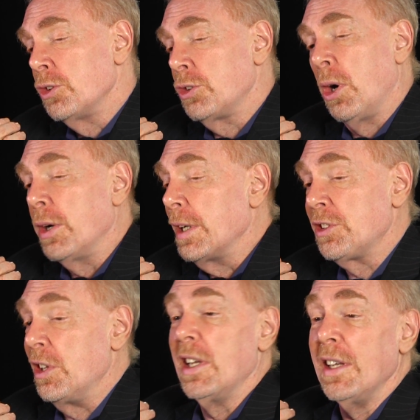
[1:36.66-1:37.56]
So
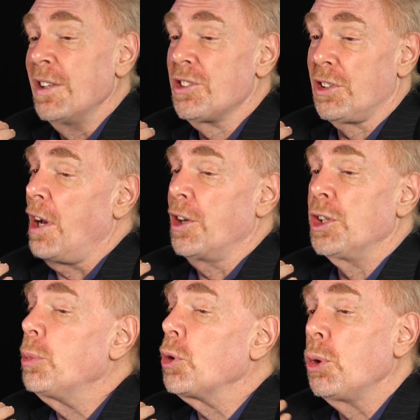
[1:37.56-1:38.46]
it's an
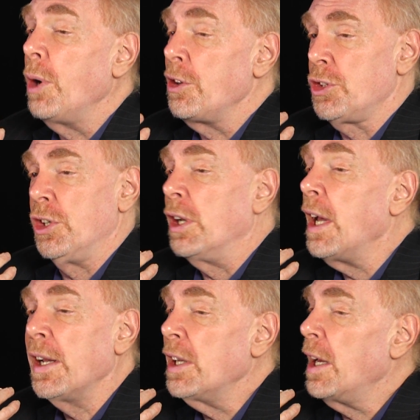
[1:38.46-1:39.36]
insoluble question,
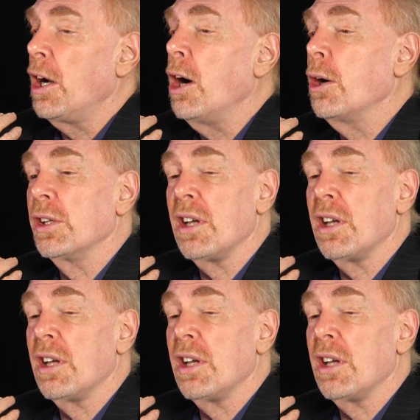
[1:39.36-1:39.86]
and yet our